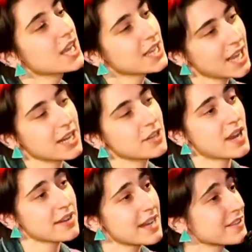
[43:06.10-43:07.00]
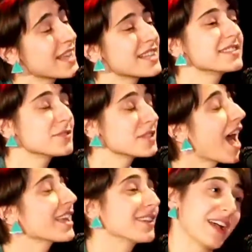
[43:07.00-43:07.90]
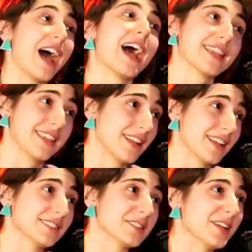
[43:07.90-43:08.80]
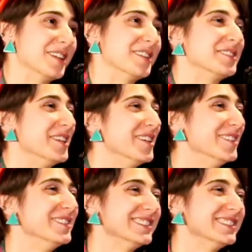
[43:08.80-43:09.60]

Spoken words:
Kind of drowned out, and that's I get it.